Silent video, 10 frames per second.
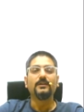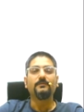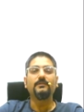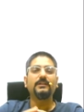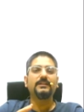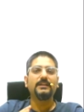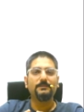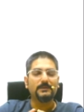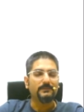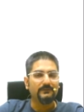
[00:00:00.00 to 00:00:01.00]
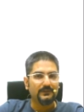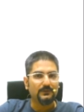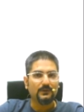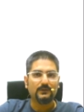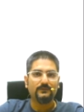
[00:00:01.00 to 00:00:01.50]
We will keep coming
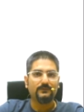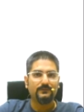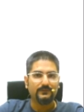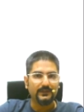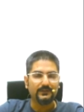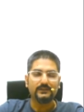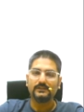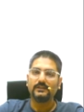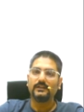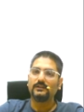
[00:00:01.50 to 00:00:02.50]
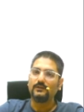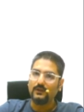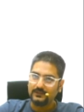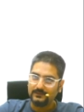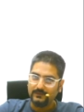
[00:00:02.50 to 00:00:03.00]
with a lot of interesting and
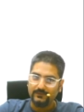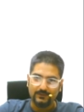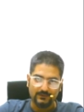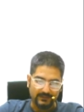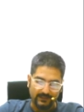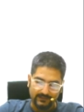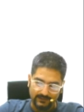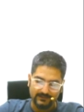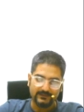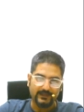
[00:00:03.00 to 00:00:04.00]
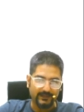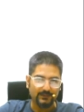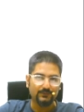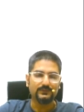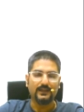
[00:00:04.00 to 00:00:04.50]
knowledgeable videos like this.
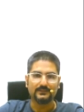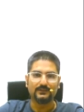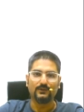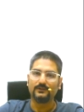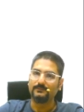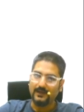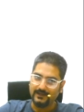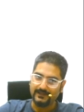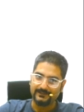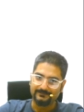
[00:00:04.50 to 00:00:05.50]
Thank you. Thanks a lot. Bye.